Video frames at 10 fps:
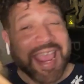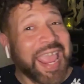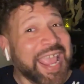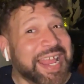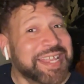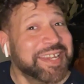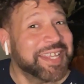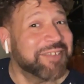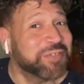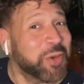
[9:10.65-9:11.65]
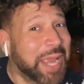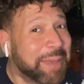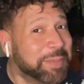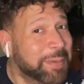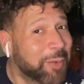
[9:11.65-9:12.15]
And if you're
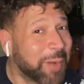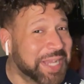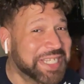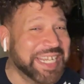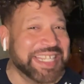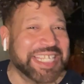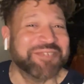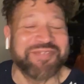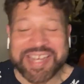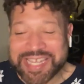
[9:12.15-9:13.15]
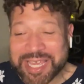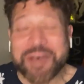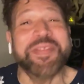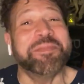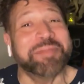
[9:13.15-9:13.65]
happy about watching this
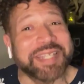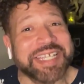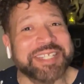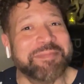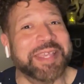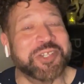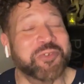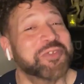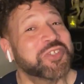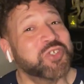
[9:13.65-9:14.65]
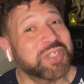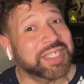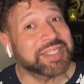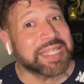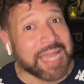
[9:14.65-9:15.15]
video, then please make sure that you
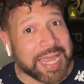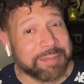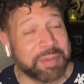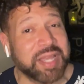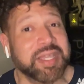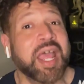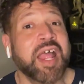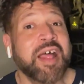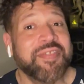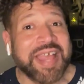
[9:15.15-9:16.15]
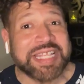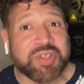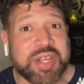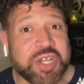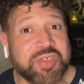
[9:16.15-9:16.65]
click the like button. That's
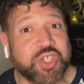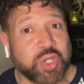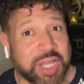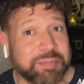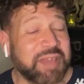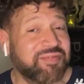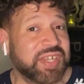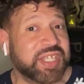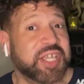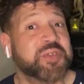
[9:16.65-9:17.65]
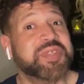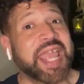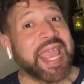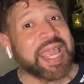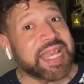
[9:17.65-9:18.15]
how I know that you like my videos.
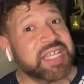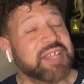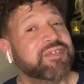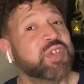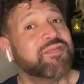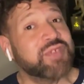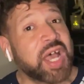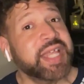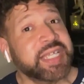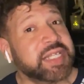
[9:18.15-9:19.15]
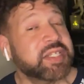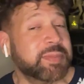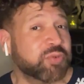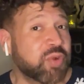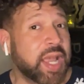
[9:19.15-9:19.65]
And if you have not yet
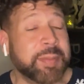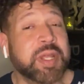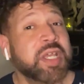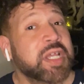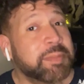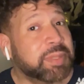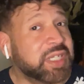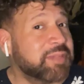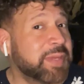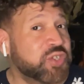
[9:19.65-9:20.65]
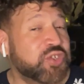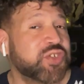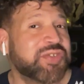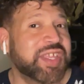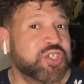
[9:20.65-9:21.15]
subscribed, please make
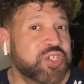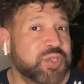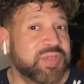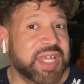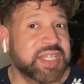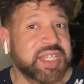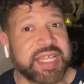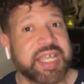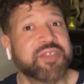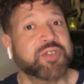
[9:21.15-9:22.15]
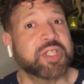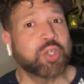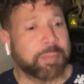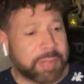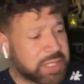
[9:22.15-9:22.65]
sure that you do that today. There's a
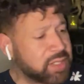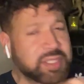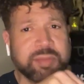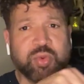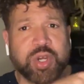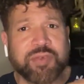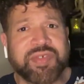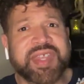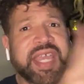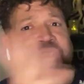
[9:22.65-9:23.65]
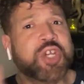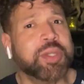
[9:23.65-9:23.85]
little button somewhere over there.